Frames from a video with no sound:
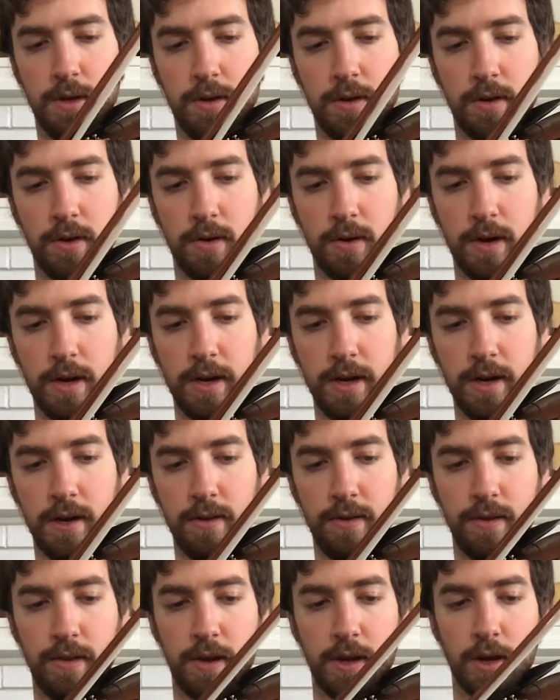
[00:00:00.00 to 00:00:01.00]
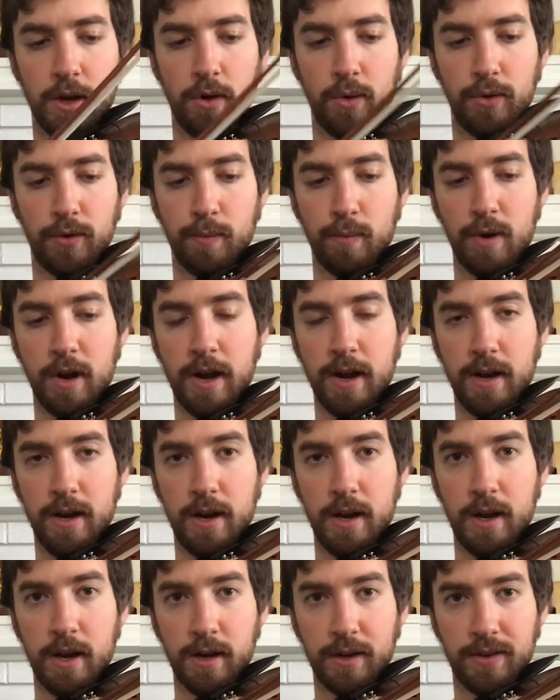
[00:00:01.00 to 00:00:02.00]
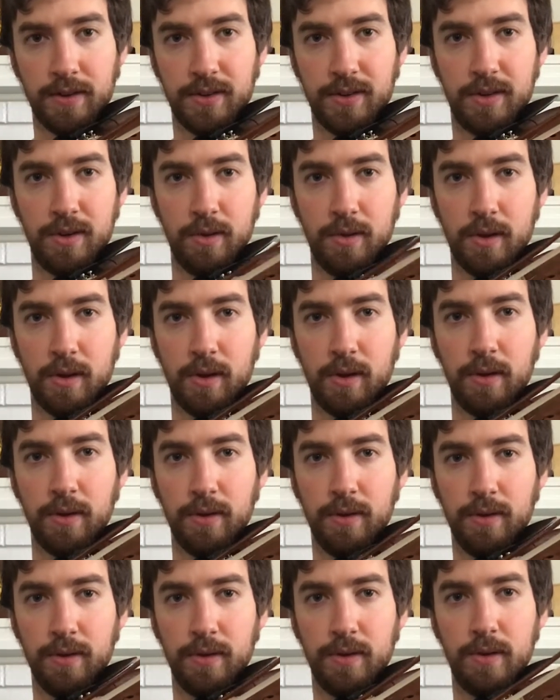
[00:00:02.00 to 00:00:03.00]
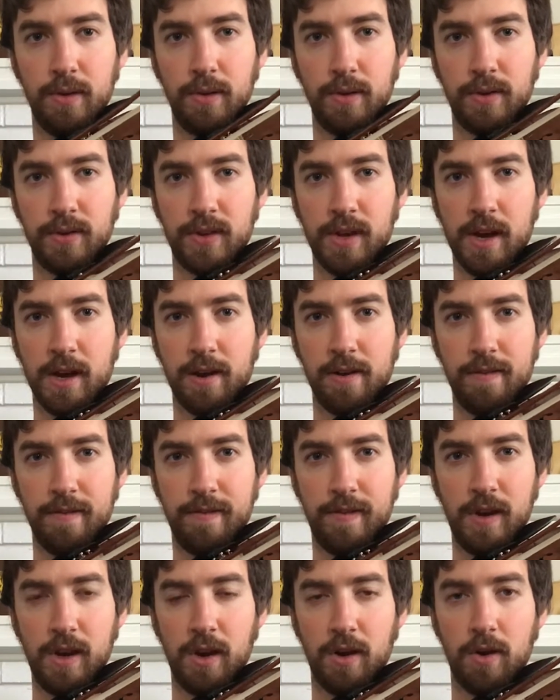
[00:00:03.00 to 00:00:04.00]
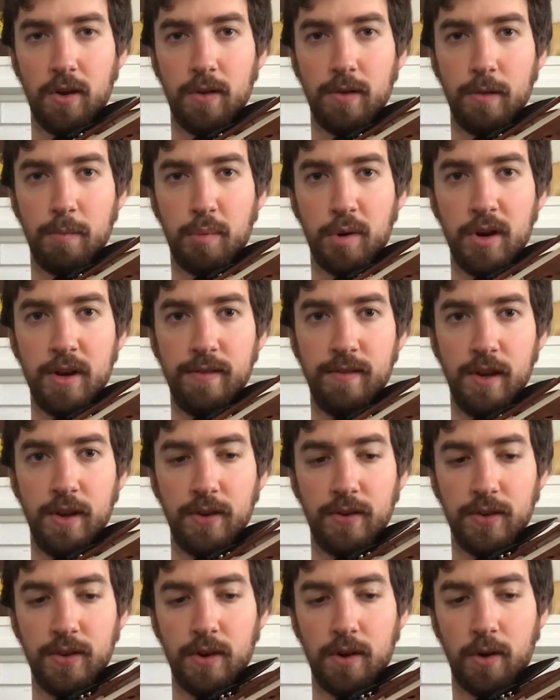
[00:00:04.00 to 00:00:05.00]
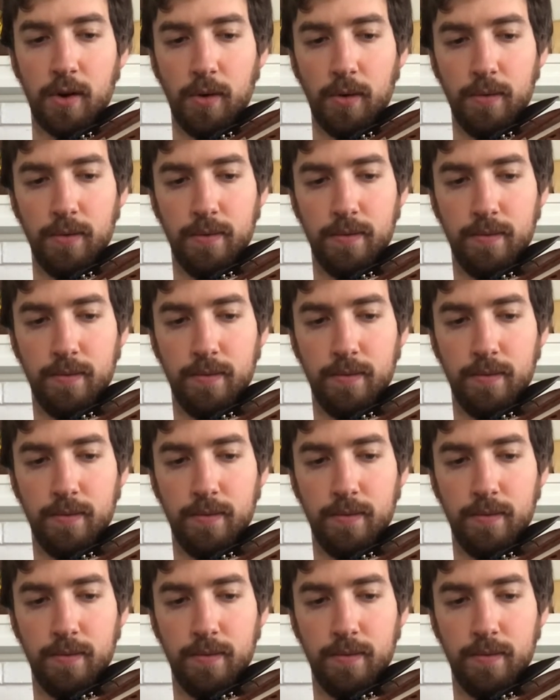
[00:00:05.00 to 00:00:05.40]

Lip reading: Alright, that goes right next to the second finger, the previous note.